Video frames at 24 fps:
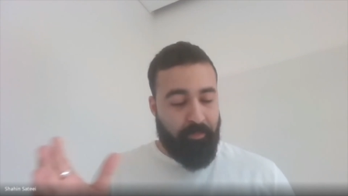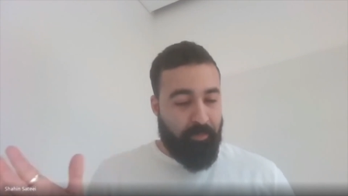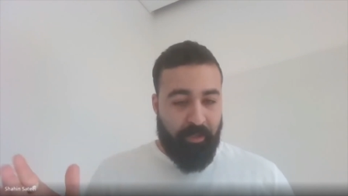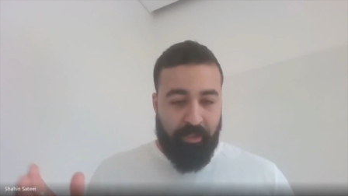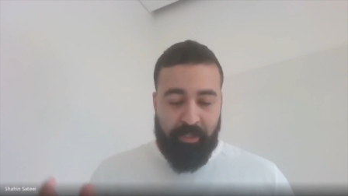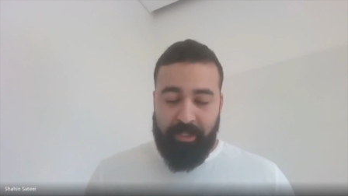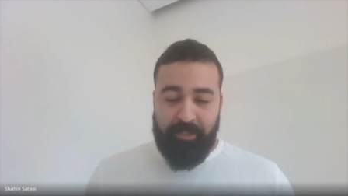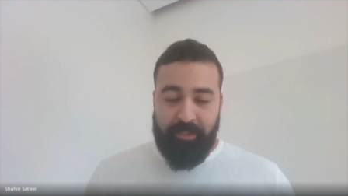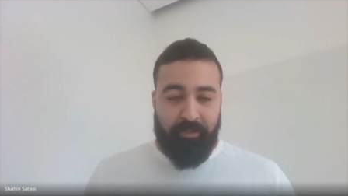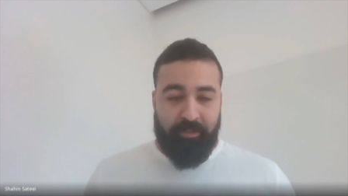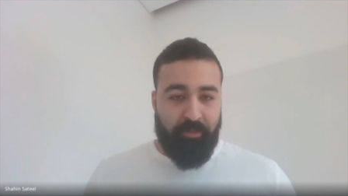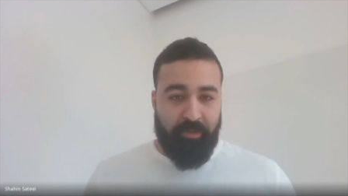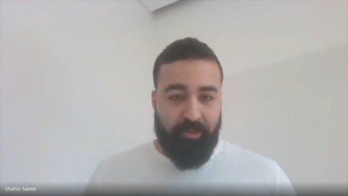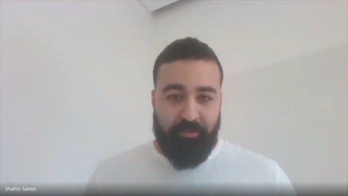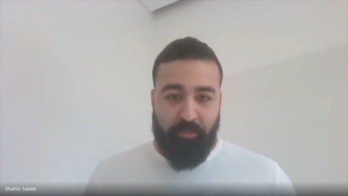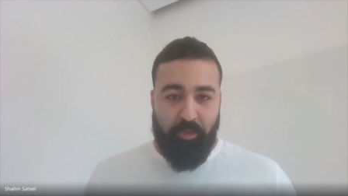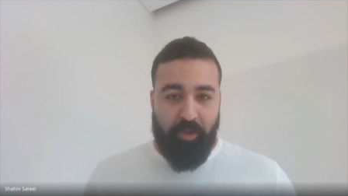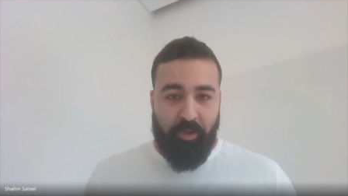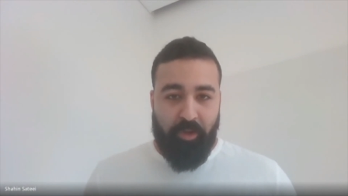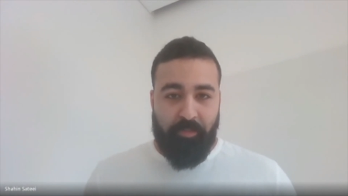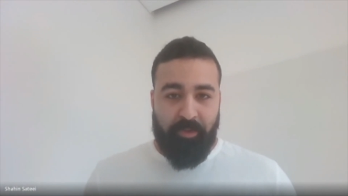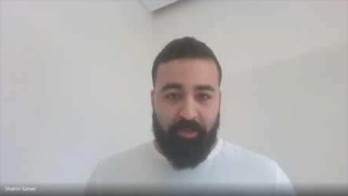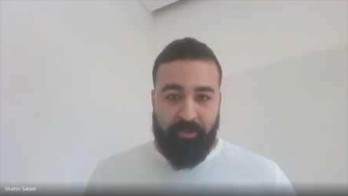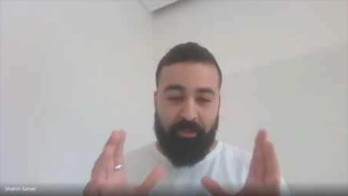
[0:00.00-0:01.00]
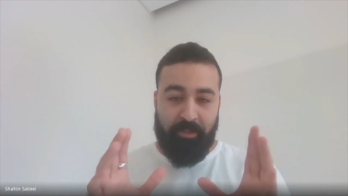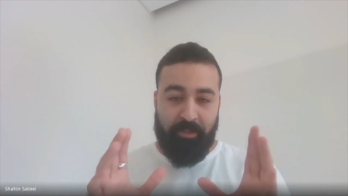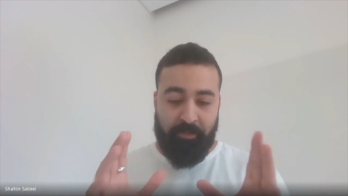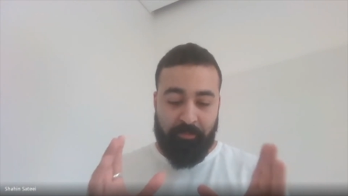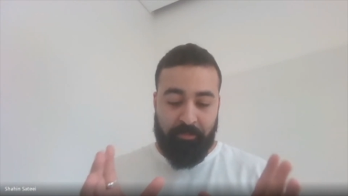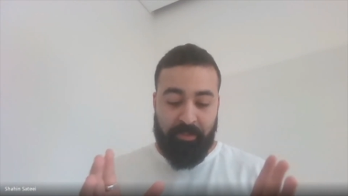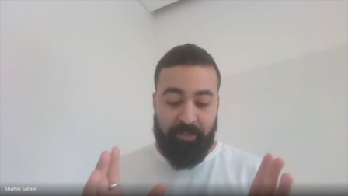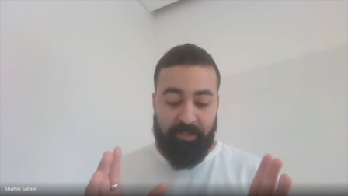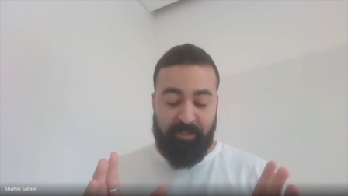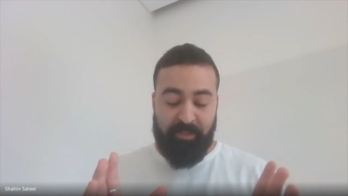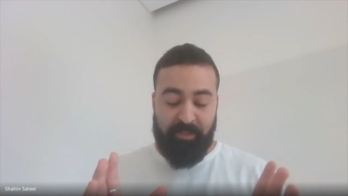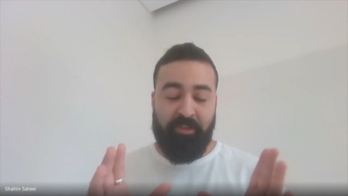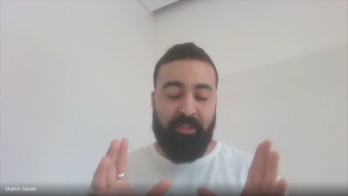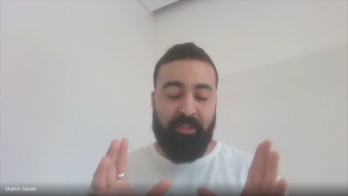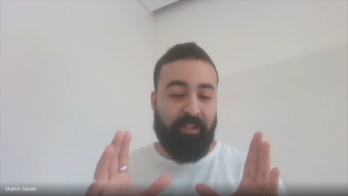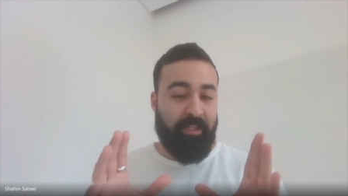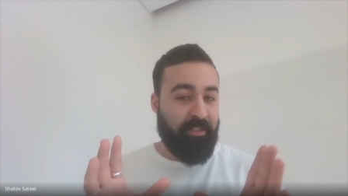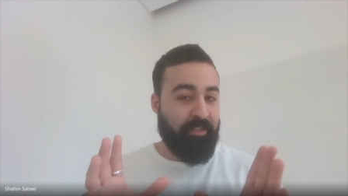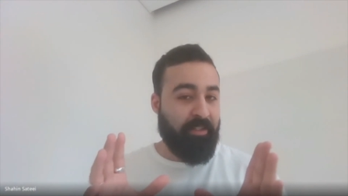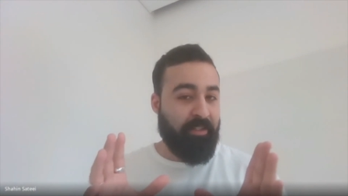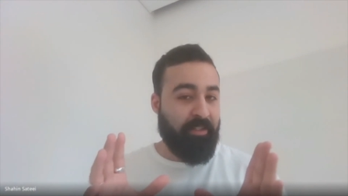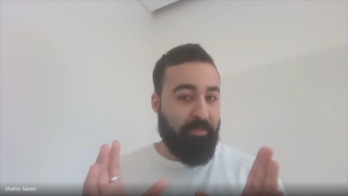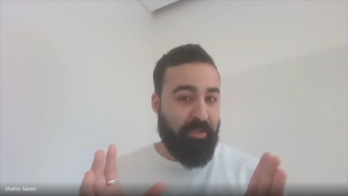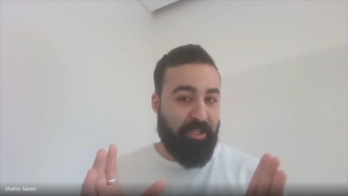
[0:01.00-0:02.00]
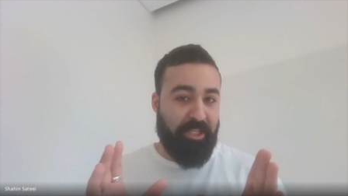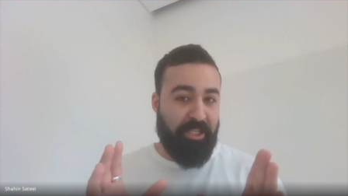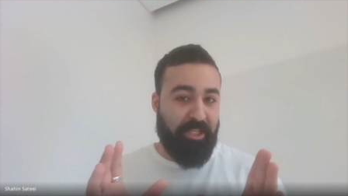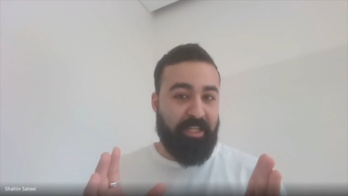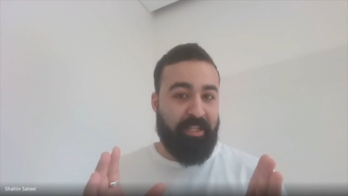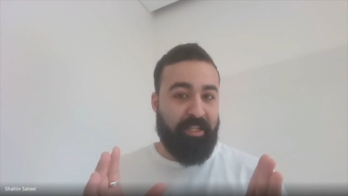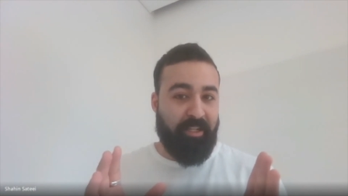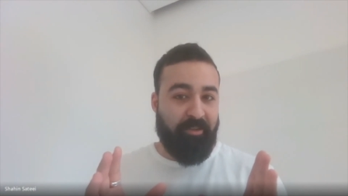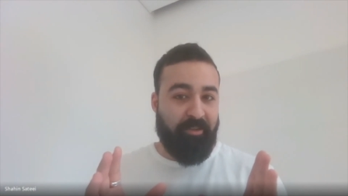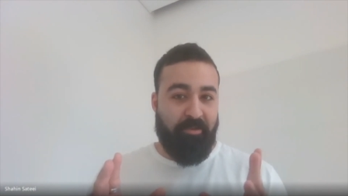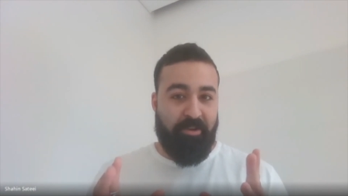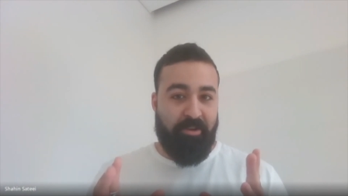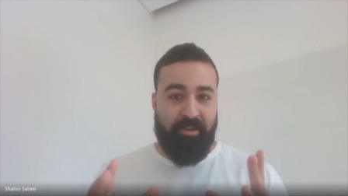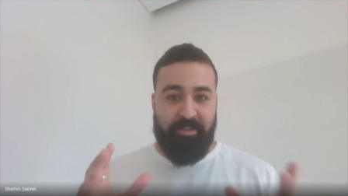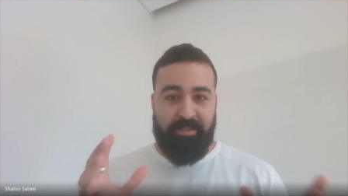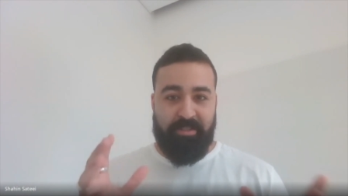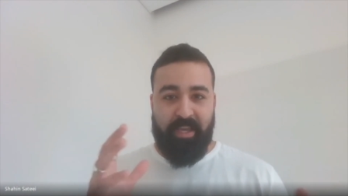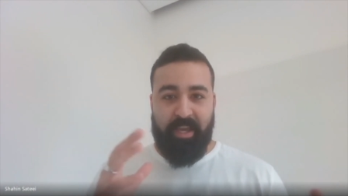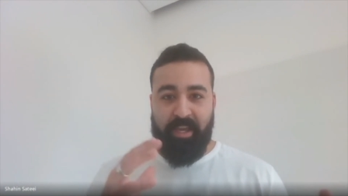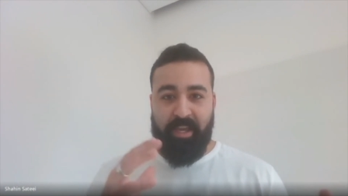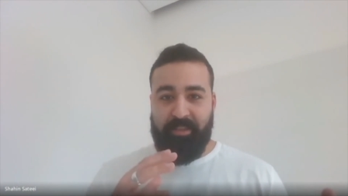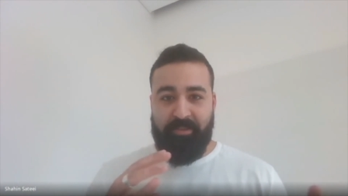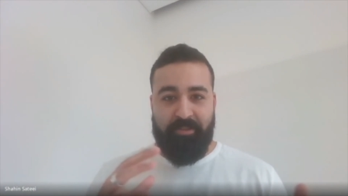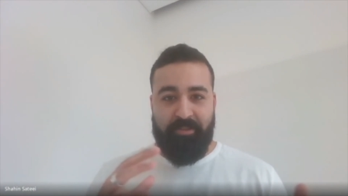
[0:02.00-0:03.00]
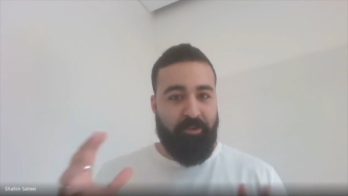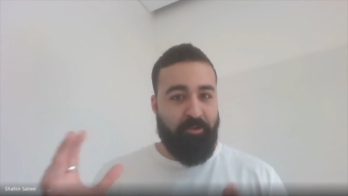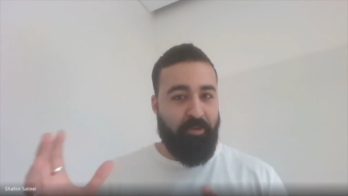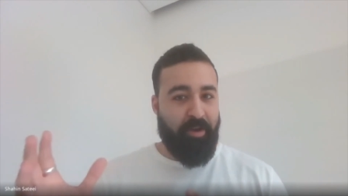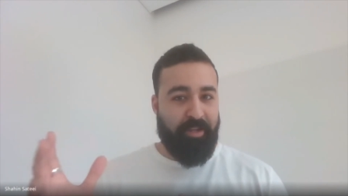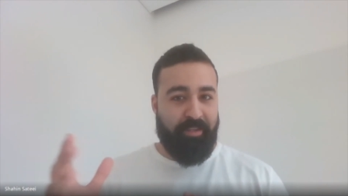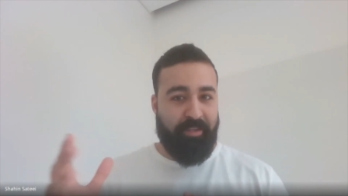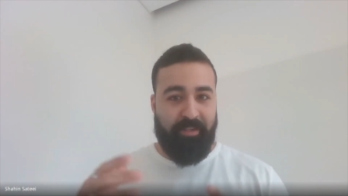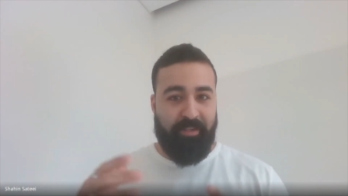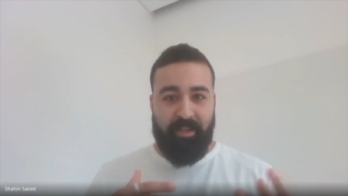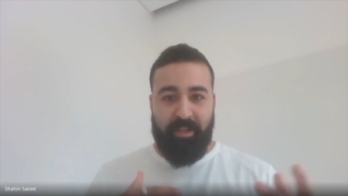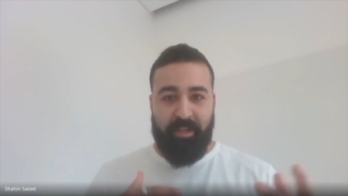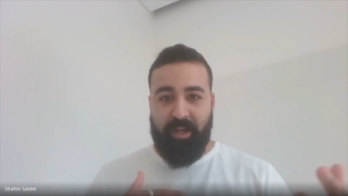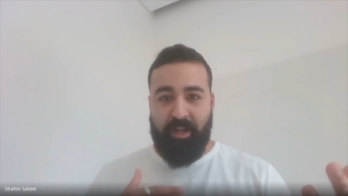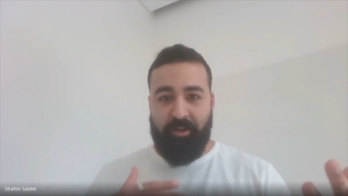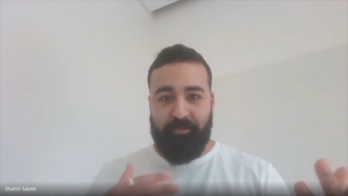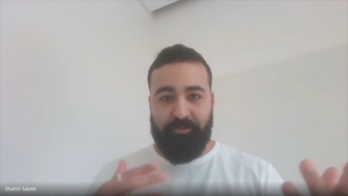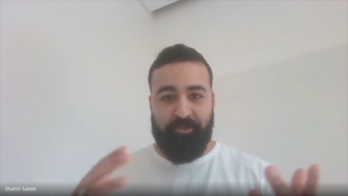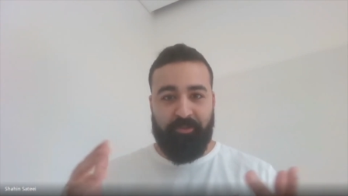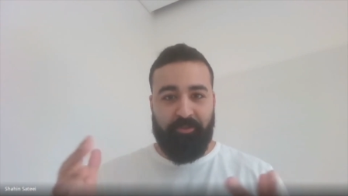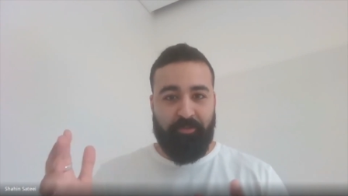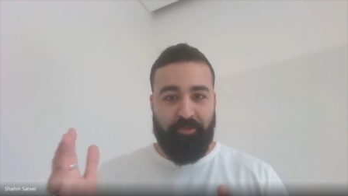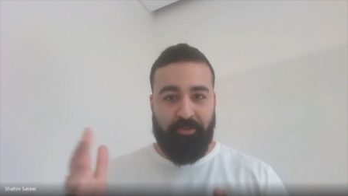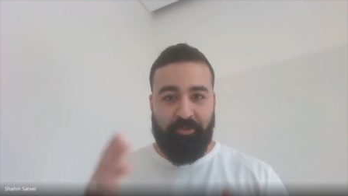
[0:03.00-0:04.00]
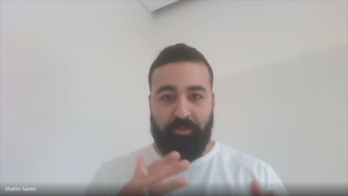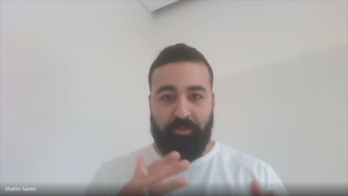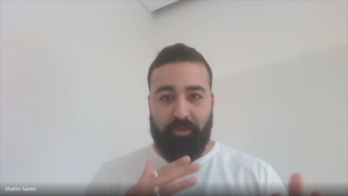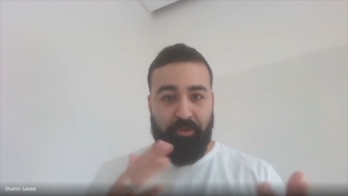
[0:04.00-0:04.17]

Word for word: later as well but specifically in the beginning because i had no idea how to sort